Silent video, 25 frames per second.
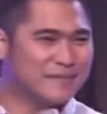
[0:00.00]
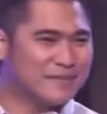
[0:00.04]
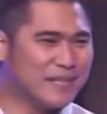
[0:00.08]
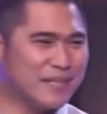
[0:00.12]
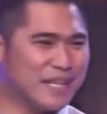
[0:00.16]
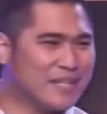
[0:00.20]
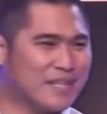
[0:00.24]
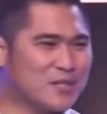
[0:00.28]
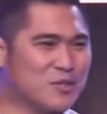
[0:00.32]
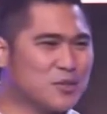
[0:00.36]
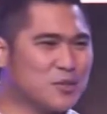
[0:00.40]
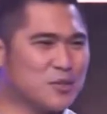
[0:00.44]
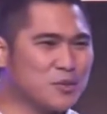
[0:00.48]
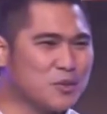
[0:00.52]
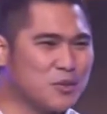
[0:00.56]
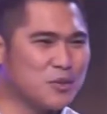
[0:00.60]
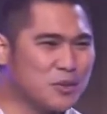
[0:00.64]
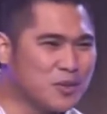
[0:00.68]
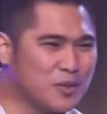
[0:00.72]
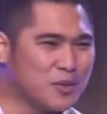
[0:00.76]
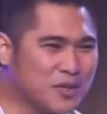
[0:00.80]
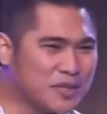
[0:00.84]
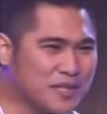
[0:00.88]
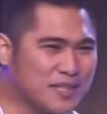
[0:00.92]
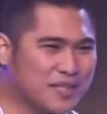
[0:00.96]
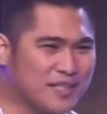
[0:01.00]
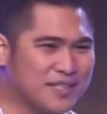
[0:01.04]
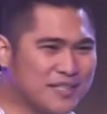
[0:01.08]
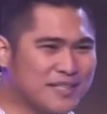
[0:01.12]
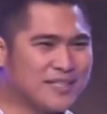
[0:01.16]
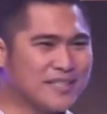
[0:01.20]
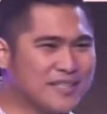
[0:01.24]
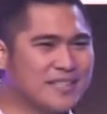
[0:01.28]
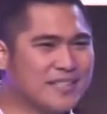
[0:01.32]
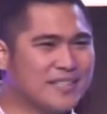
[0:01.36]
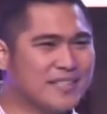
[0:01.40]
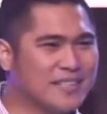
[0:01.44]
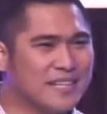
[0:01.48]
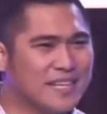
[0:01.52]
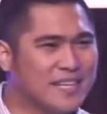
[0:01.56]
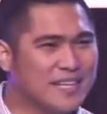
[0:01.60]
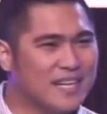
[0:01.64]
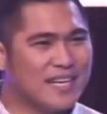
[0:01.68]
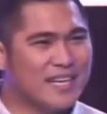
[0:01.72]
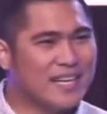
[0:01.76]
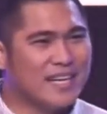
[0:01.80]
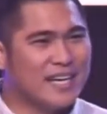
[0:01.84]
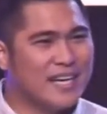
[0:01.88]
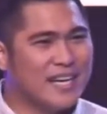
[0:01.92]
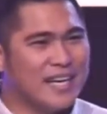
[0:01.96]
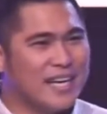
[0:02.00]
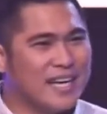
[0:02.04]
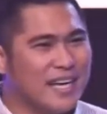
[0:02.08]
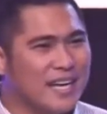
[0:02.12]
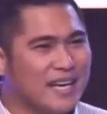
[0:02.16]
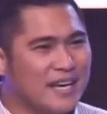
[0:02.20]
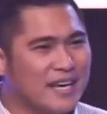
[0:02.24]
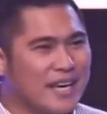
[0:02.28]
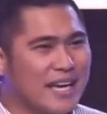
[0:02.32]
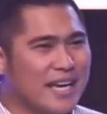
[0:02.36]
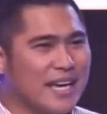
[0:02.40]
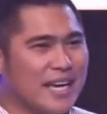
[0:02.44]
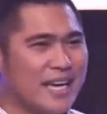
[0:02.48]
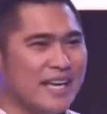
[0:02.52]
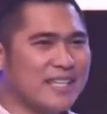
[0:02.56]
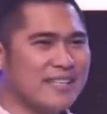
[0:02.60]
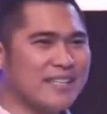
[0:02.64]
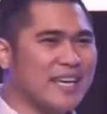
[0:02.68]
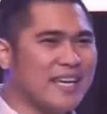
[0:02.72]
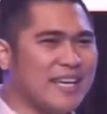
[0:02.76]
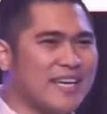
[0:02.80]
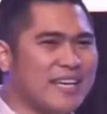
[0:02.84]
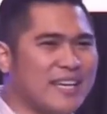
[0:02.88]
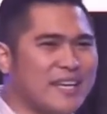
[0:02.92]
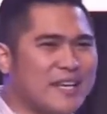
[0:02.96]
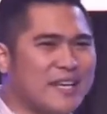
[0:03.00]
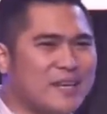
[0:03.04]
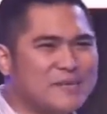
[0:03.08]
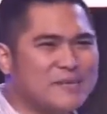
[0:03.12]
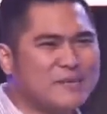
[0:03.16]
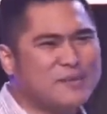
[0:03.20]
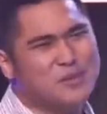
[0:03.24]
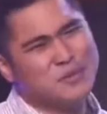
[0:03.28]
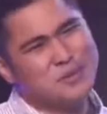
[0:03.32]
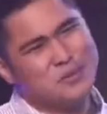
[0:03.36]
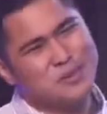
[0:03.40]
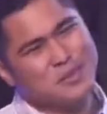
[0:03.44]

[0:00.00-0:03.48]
not sure. 8 a.m. too